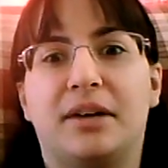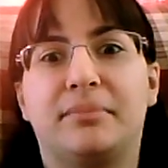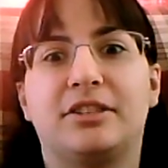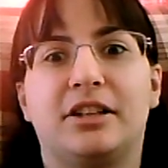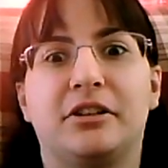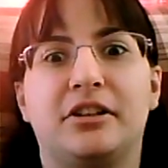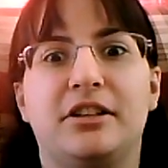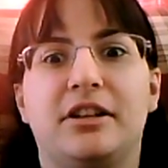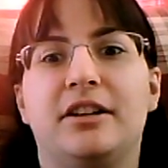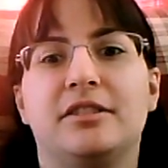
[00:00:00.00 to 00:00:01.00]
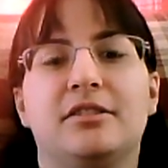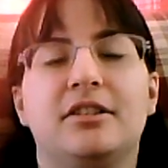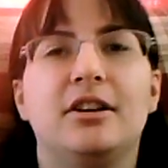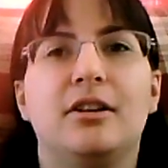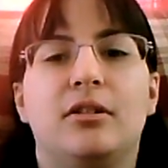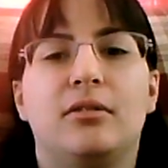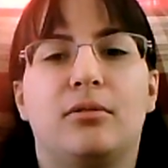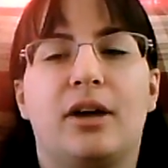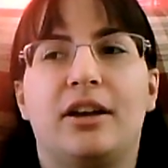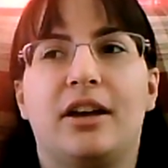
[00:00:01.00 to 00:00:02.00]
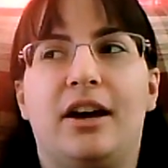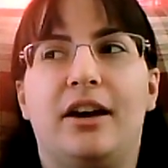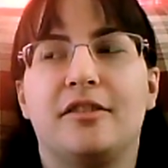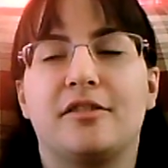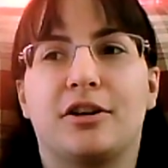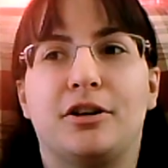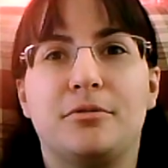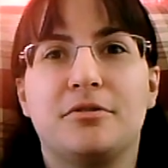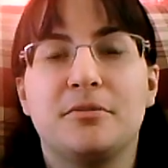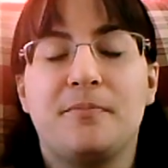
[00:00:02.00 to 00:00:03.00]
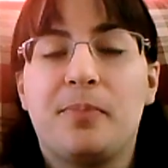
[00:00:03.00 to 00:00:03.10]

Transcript: I'm clearly as white as a ghost.